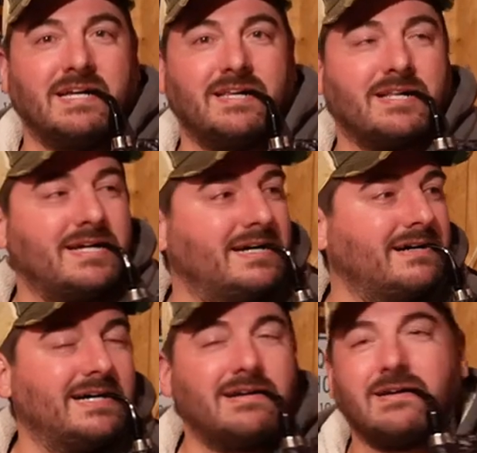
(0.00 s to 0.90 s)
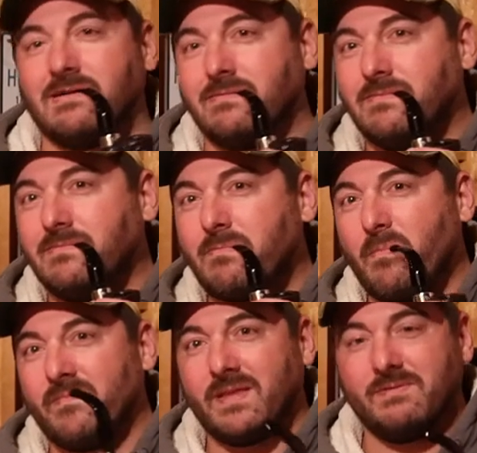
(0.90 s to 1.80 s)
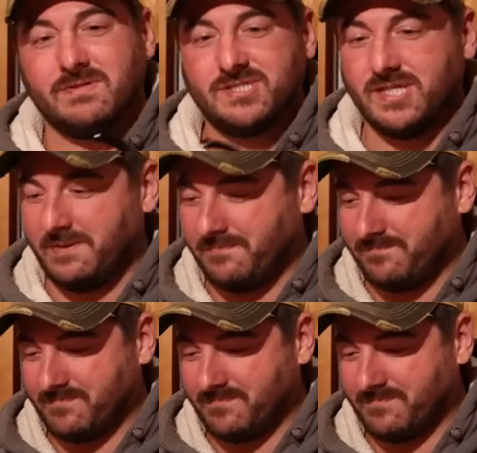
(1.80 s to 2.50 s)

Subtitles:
style? I don't know. We'll see.